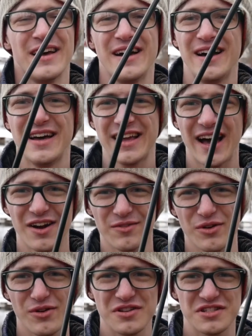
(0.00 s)
It kind of
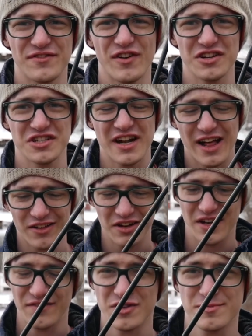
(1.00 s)
ruins the
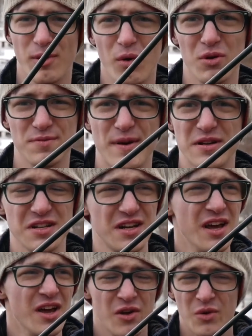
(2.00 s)
functionality of this pole, especially
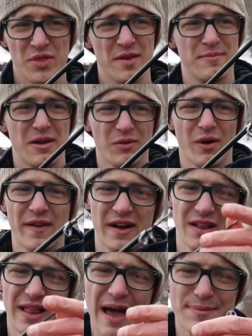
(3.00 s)
with it being one that
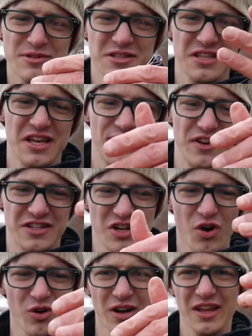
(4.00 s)
collapses. If it
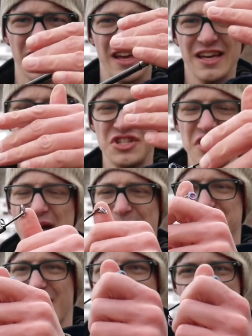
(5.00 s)
totally
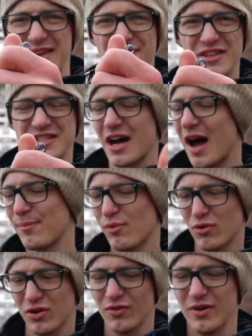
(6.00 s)
jams up, like even the top
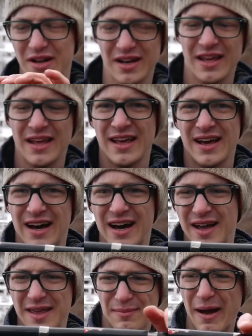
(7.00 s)
won't go in,
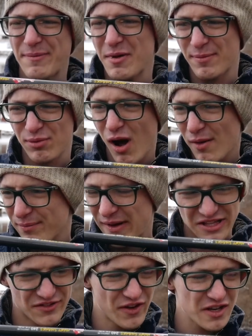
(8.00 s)
it might be a problem
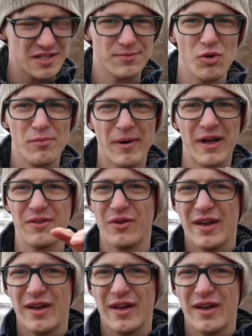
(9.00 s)
that's fixable, but